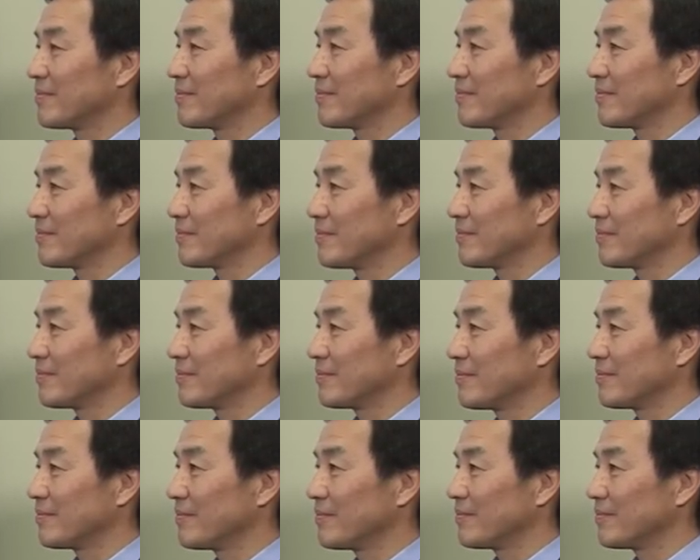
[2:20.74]

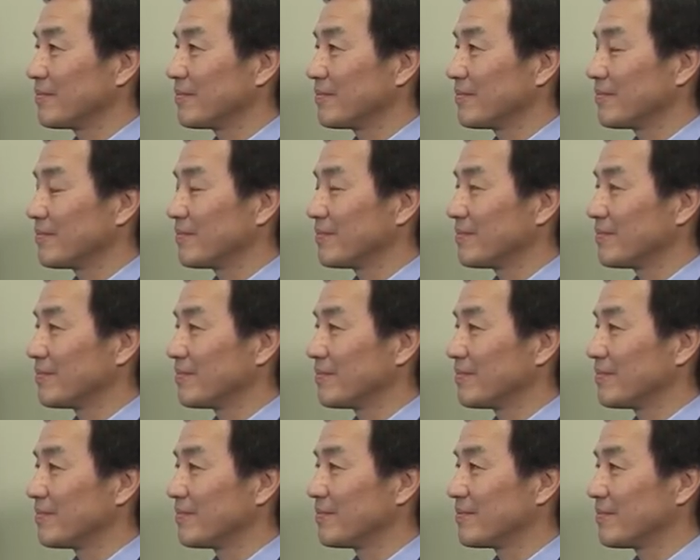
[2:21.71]

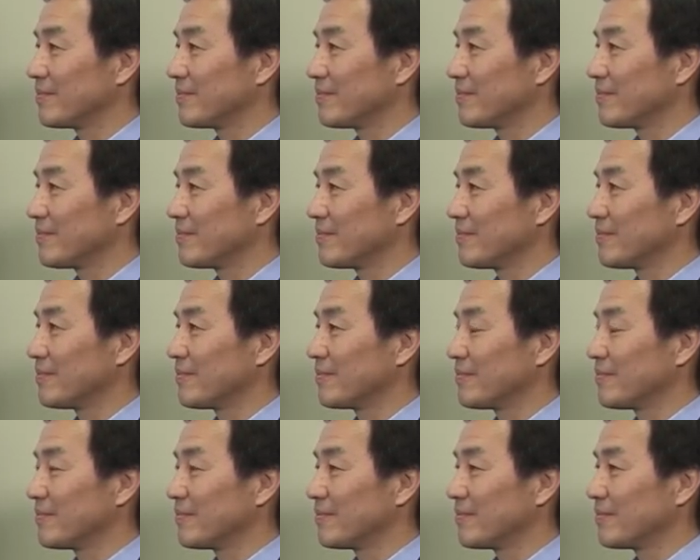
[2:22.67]

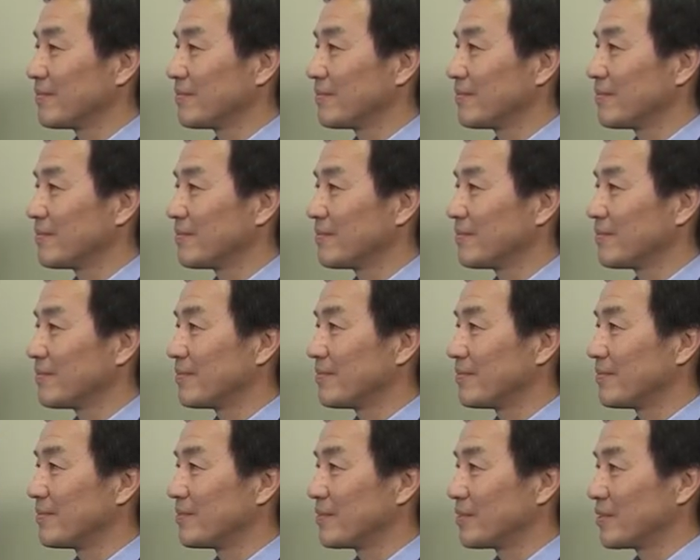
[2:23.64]

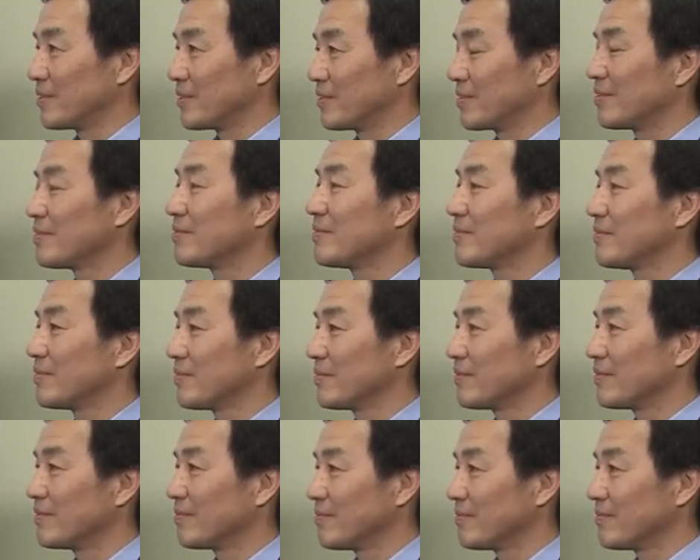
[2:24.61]

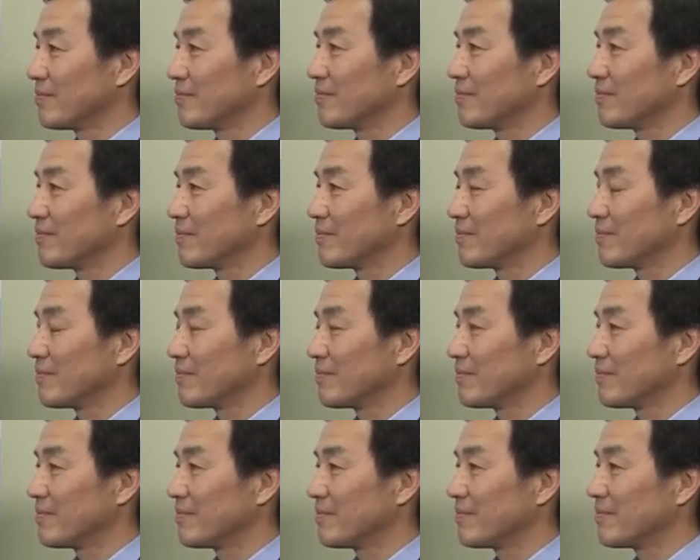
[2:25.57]

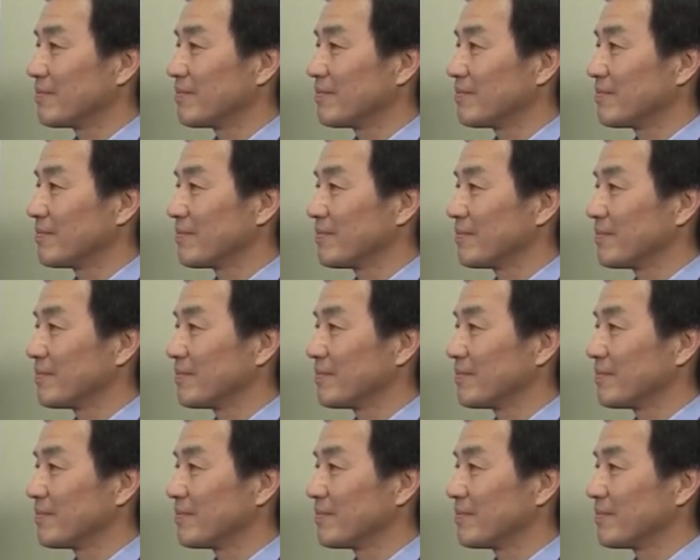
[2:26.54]
(not speaking)